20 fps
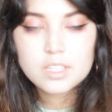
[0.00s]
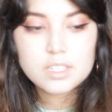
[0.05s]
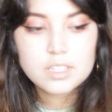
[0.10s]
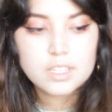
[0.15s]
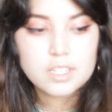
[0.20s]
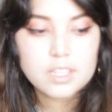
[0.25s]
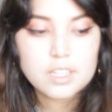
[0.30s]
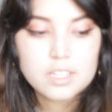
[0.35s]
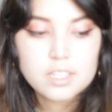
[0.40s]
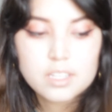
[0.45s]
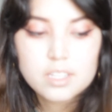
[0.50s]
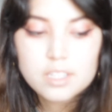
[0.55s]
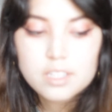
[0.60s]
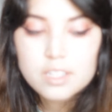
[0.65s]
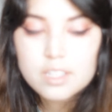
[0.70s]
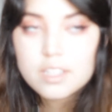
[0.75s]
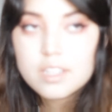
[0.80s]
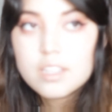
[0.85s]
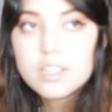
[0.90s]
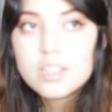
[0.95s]
And then
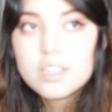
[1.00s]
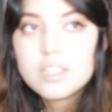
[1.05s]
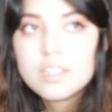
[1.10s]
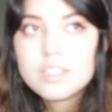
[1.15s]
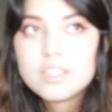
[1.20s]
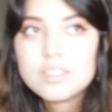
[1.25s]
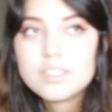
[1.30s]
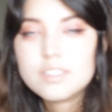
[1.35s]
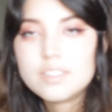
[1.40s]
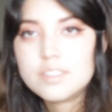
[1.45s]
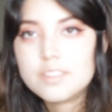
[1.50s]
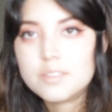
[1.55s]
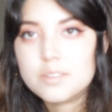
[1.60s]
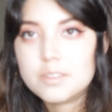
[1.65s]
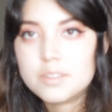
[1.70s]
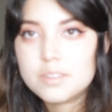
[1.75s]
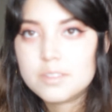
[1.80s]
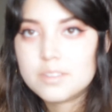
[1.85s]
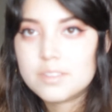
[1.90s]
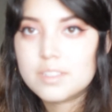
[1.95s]

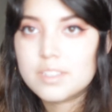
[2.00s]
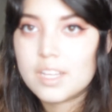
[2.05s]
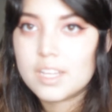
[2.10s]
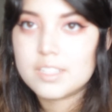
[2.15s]
the